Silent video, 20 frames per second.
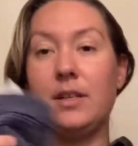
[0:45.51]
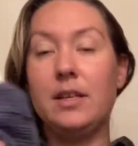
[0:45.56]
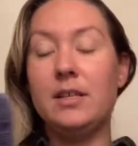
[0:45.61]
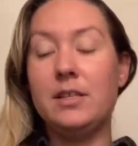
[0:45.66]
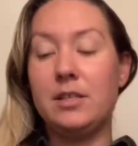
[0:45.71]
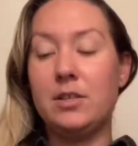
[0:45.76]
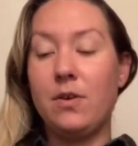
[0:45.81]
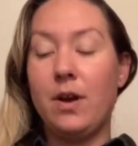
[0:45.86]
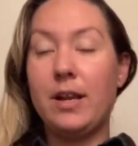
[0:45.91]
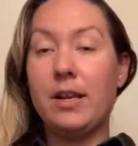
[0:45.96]

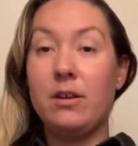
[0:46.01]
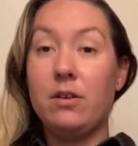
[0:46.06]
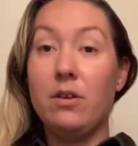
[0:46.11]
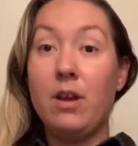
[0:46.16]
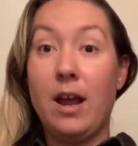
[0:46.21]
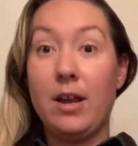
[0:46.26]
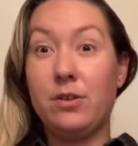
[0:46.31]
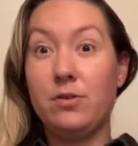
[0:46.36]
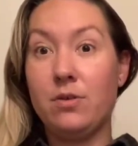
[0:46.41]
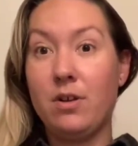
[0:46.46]
So I
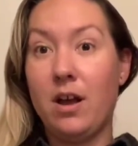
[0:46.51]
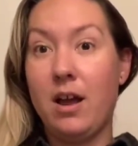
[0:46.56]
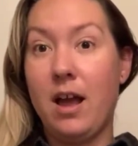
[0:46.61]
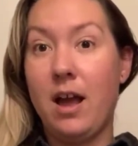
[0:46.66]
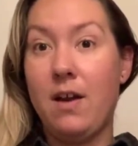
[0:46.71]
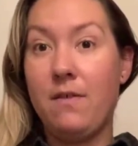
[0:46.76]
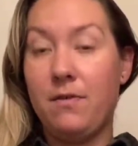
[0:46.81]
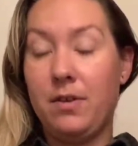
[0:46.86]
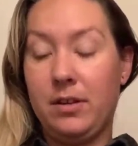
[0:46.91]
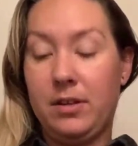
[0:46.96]
do not
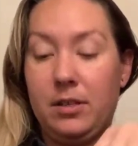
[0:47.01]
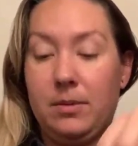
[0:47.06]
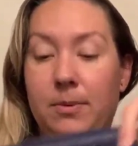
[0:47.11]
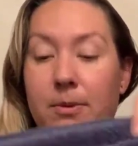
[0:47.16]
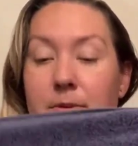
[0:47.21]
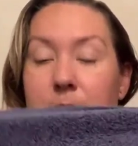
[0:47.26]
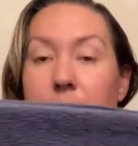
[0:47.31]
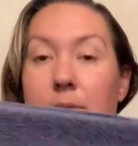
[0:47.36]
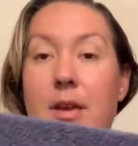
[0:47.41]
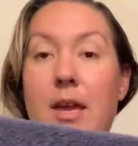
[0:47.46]
have a
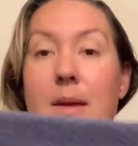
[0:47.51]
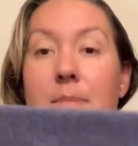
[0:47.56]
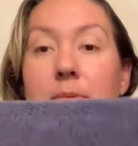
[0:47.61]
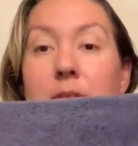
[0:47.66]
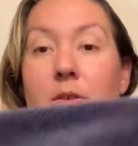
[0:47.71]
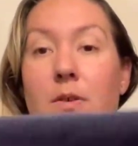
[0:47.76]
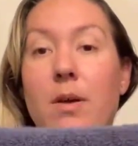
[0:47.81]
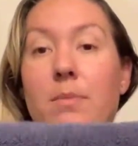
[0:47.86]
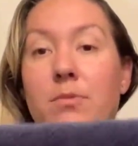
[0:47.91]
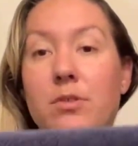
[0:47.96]
disposable cape,
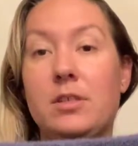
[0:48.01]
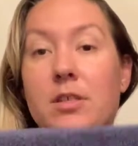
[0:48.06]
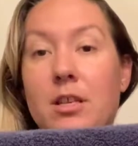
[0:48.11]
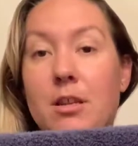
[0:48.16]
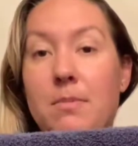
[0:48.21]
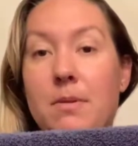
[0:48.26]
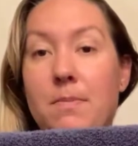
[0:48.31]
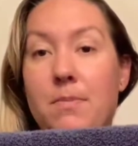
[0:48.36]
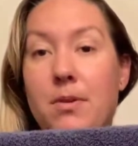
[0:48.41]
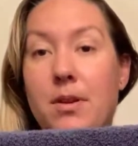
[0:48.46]
so I'm just gonna
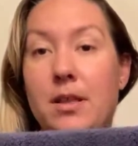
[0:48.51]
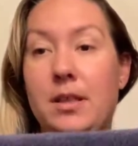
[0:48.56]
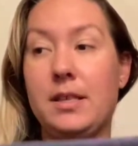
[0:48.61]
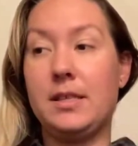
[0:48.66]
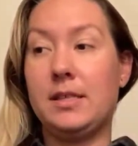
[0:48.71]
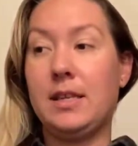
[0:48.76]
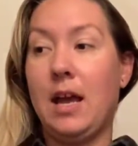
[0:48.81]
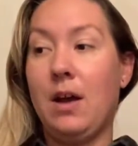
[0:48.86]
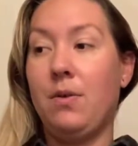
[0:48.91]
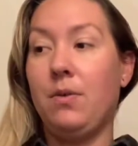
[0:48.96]
be putting this
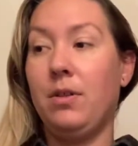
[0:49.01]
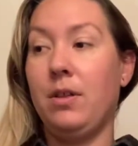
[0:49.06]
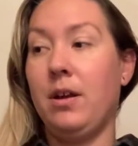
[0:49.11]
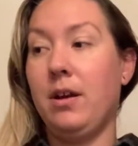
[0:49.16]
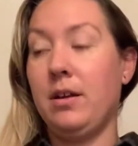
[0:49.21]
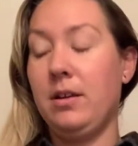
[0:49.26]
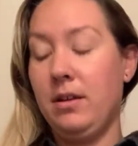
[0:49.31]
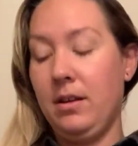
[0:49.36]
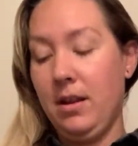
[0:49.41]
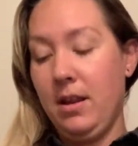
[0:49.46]
towel
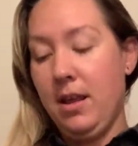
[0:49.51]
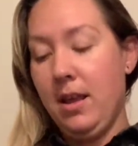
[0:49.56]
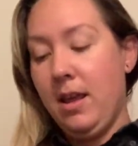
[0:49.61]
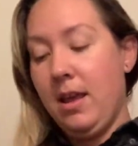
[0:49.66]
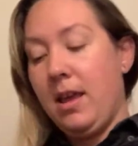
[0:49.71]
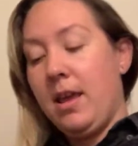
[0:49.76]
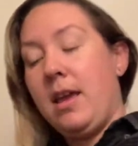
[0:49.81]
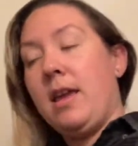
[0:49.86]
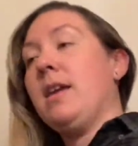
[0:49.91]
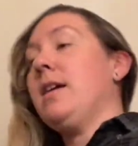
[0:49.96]
on,
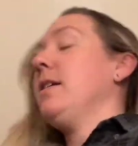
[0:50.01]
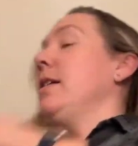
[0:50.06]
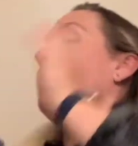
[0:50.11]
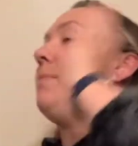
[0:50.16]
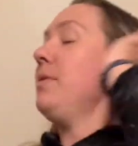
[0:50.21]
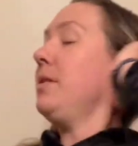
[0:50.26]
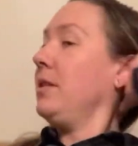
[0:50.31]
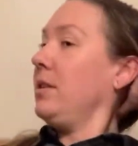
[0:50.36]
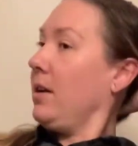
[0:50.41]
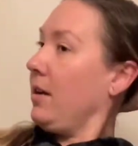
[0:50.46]
and I'm
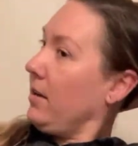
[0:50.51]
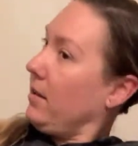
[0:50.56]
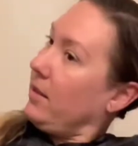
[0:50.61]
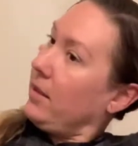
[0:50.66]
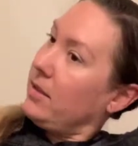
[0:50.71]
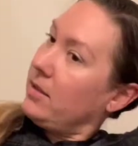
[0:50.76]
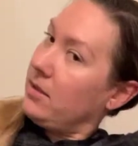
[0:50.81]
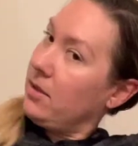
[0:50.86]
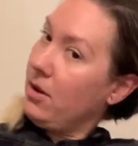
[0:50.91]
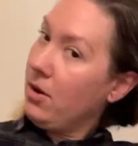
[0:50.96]
gonna tuck
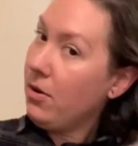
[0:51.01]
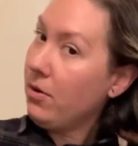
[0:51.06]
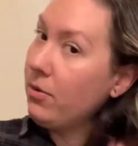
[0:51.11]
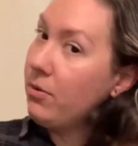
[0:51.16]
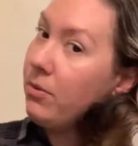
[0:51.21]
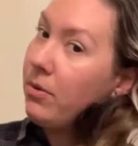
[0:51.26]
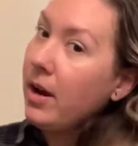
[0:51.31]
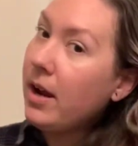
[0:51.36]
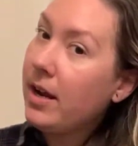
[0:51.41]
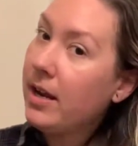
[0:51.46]
this
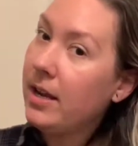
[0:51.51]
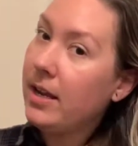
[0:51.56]
right